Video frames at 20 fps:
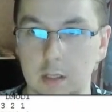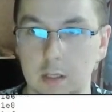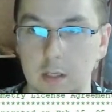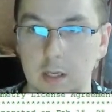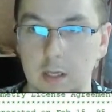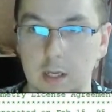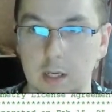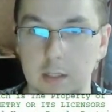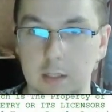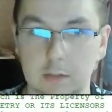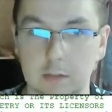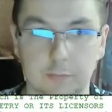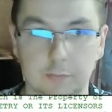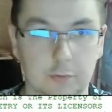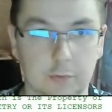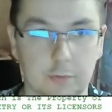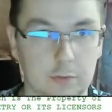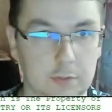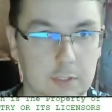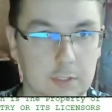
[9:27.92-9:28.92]
And
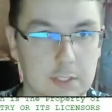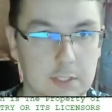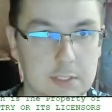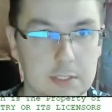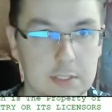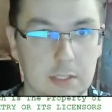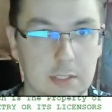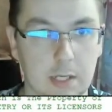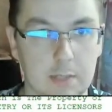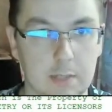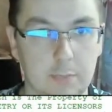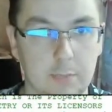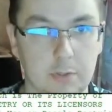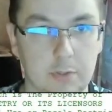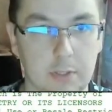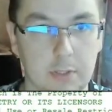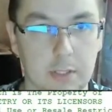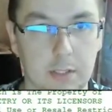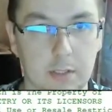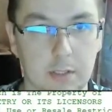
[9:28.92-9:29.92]
for this
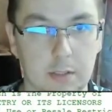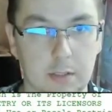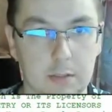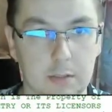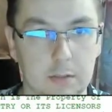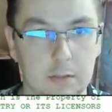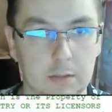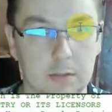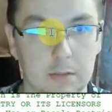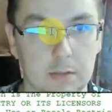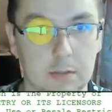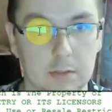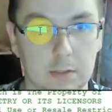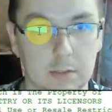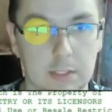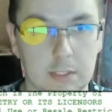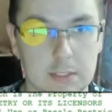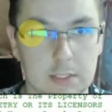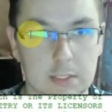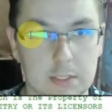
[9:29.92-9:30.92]
library,
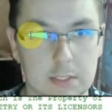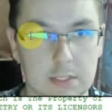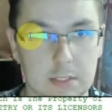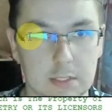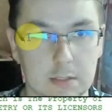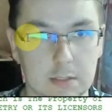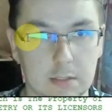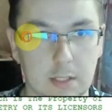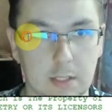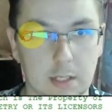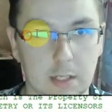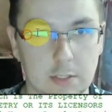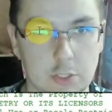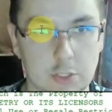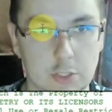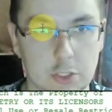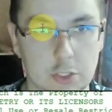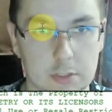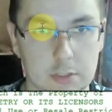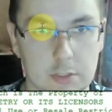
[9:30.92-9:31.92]
this is an
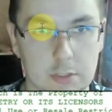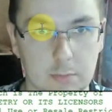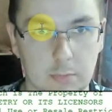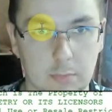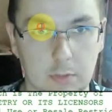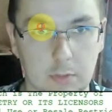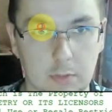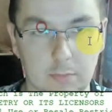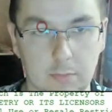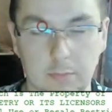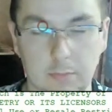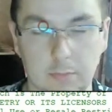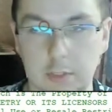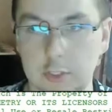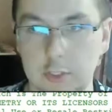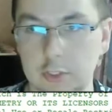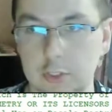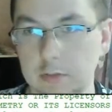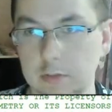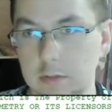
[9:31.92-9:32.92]
adjustable
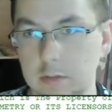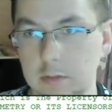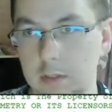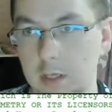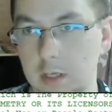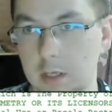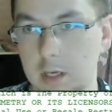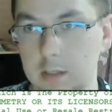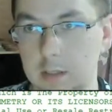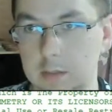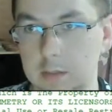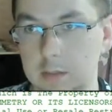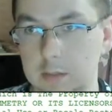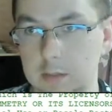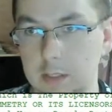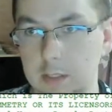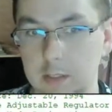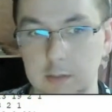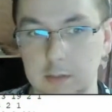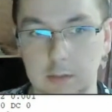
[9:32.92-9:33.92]
version, and
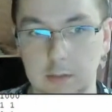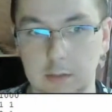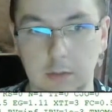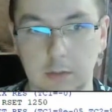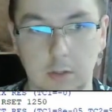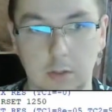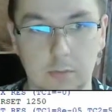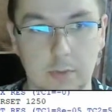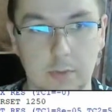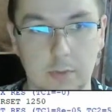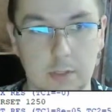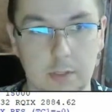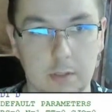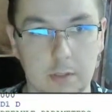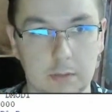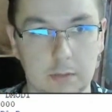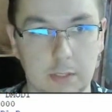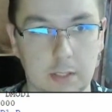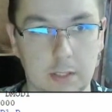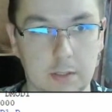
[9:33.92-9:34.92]
then lower
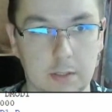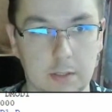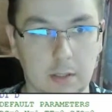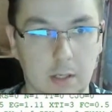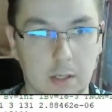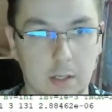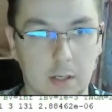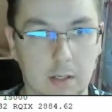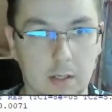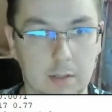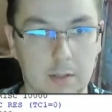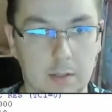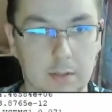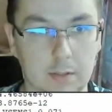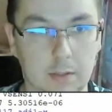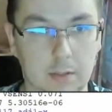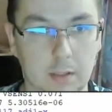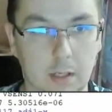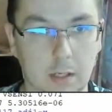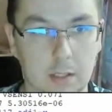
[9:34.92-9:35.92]
there are
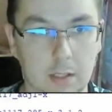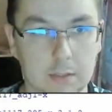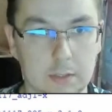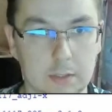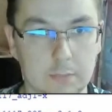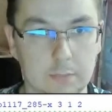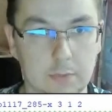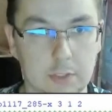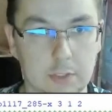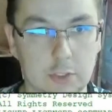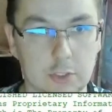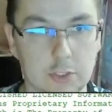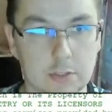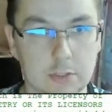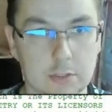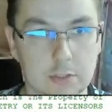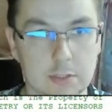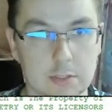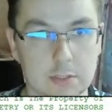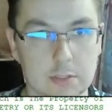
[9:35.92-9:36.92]
other
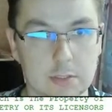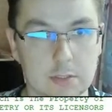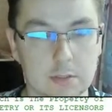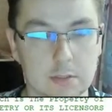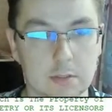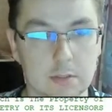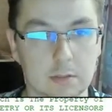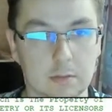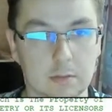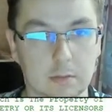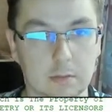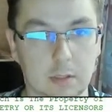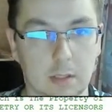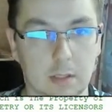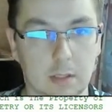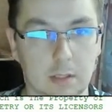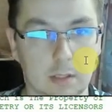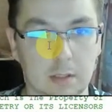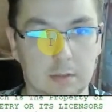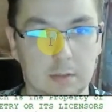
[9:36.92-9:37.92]
versions.
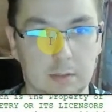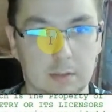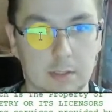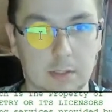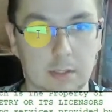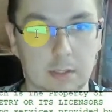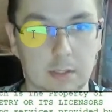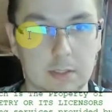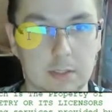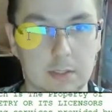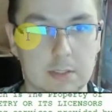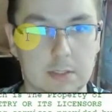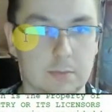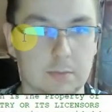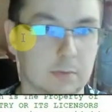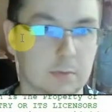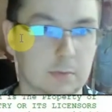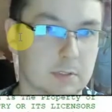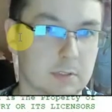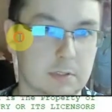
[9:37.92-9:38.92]
This
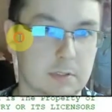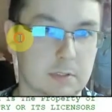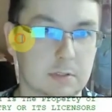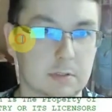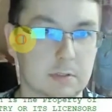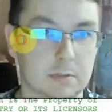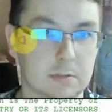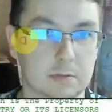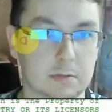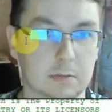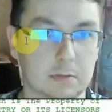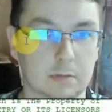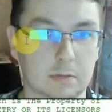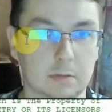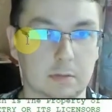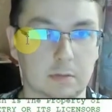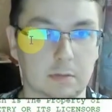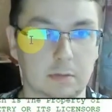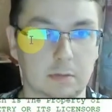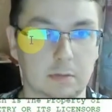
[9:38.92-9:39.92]
was,
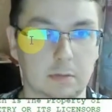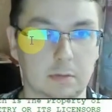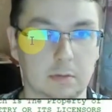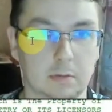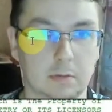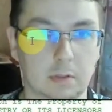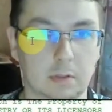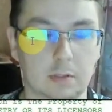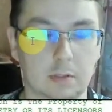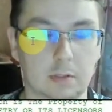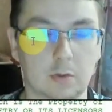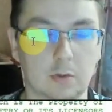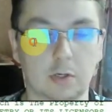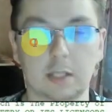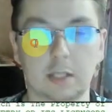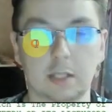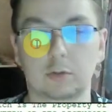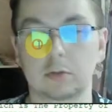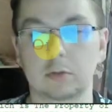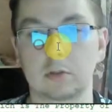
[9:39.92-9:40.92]
you
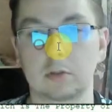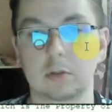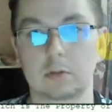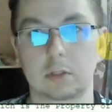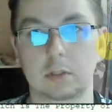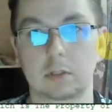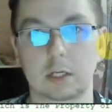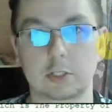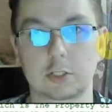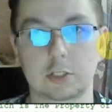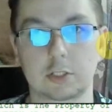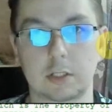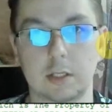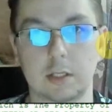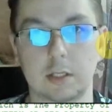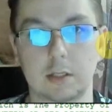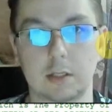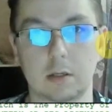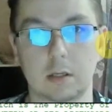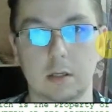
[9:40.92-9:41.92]
had to look
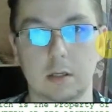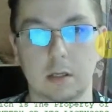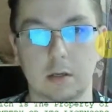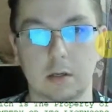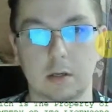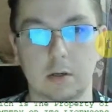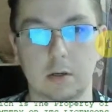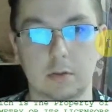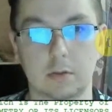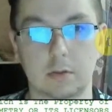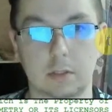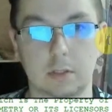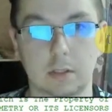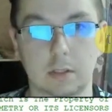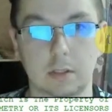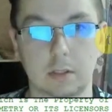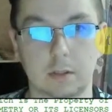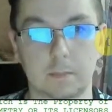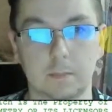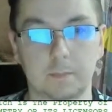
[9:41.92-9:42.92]
actually
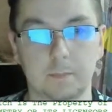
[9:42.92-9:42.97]
on